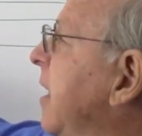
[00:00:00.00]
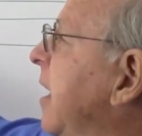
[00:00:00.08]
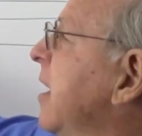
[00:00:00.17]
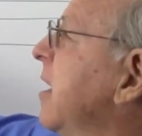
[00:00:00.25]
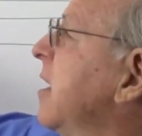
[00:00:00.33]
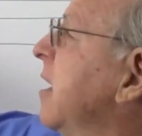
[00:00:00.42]

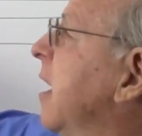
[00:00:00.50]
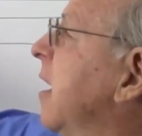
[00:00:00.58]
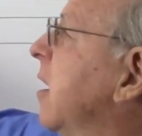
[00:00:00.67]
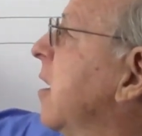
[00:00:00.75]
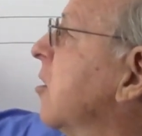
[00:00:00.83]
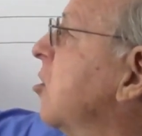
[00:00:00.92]
the
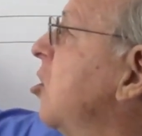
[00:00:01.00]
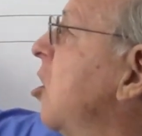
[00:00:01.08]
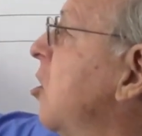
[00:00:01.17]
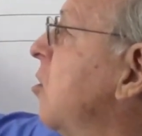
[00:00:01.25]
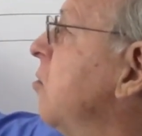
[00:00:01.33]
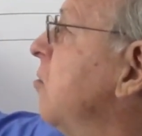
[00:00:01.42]

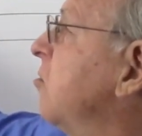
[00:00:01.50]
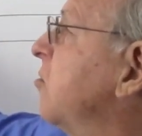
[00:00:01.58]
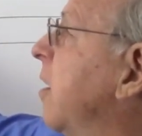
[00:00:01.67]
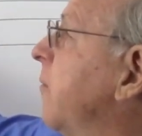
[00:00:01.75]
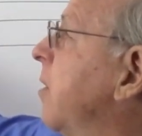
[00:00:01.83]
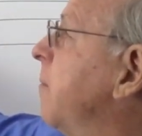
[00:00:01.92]

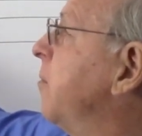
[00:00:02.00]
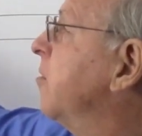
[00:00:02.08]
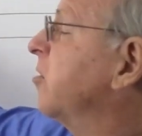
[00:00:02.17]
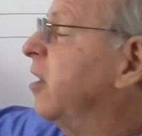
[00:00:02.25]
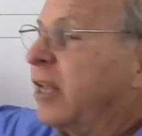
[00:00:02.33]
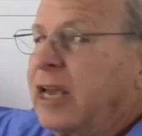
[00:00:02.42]
codes that
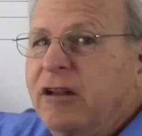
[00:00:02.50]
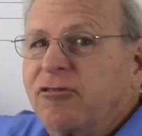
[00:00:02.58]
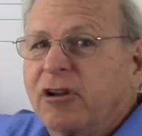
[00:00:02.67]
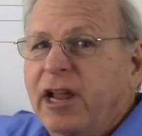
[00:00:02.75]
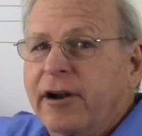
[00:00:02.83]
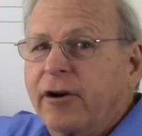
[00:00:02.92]
represent
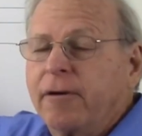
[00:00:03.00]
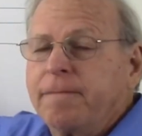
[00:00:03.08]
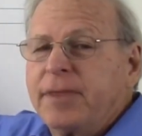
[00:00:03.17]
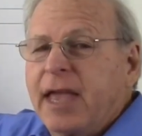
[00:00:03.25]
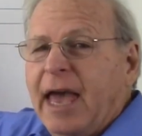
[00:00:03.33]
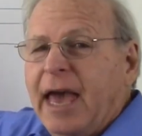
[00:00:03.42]
each letter
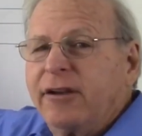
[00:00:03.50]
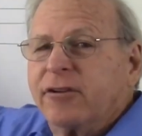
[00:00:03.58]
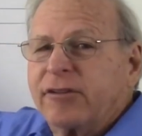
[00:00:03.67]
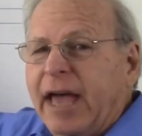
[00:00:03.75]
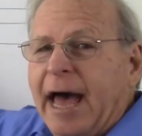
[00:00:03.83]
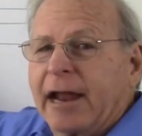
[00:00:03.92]
and
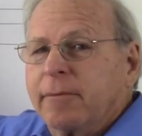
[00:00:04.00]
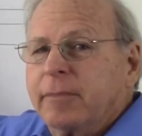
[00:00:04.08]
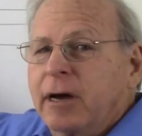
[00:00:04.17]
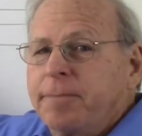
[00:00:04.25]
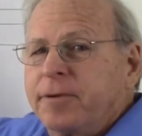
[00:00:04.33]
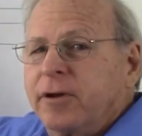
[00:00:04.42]
just add them
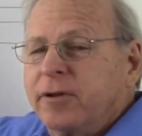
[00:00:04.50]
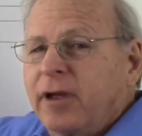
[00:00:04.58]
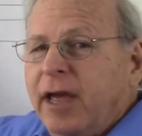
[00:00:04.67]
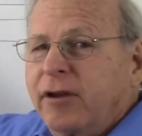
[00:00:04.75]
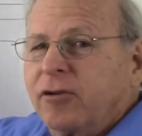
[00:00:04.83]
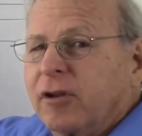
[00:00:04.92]
up
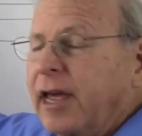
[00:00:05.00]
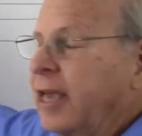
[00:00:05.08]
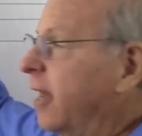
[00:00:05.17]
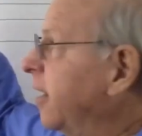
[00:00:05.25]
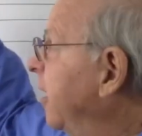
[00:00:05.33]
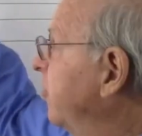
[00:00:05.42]
until I
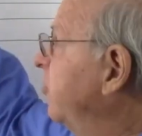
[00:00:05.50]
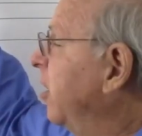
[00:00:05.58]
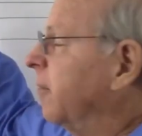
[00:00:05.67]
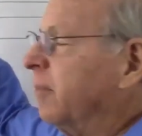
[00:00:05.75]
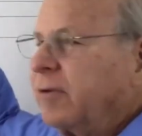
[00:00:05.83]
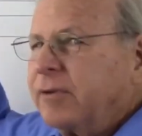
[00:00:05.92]
get a
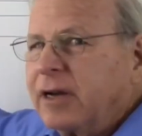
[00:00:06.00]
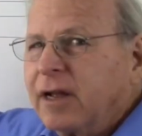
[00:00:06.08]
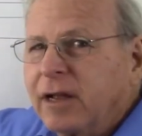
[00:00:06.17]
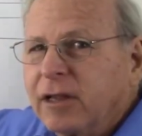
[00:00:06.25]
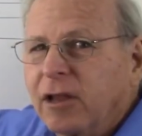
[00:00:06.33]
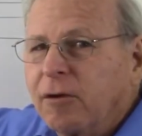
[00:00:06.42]
sum.
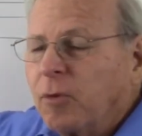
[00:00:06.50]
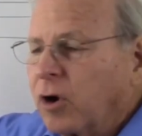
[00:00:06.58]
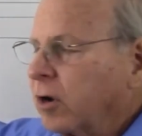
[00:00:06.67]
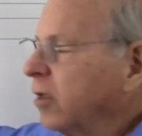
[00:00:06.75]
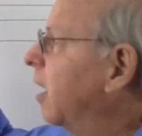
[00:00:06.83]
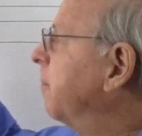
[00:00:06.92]
Well, a little
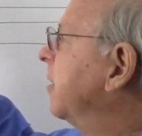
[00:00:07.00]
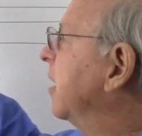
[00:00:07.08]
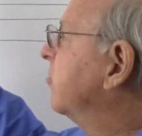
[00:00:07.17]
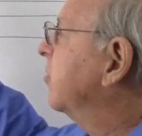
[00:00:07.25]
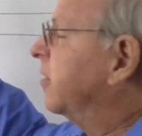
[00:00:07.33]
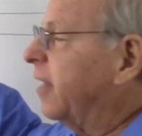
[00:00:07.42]
more
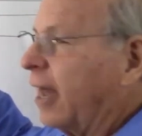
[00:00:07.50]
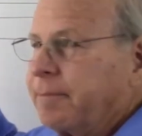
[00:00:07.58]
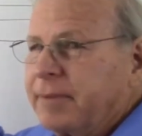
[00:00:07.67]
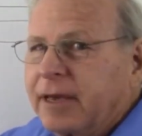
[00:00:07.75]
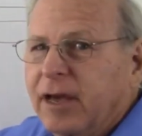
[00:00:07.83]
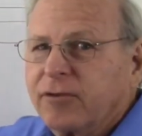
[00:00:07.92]
complex than
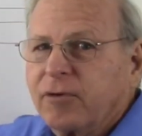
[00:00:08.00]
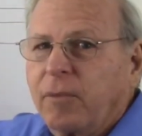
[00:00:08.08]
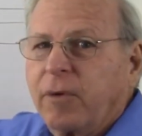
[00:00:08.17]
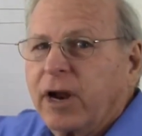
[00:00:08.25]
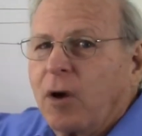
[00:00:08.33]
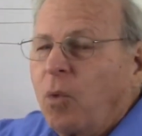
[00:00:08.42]
that because
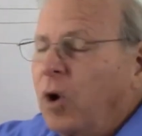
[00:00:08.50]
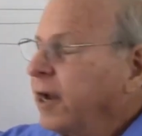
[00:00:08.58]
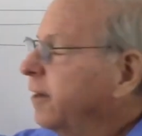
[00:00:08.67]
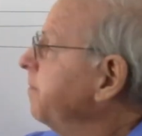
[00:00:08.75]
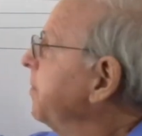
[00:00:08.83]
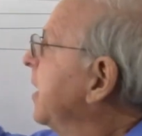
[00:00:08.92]
what I want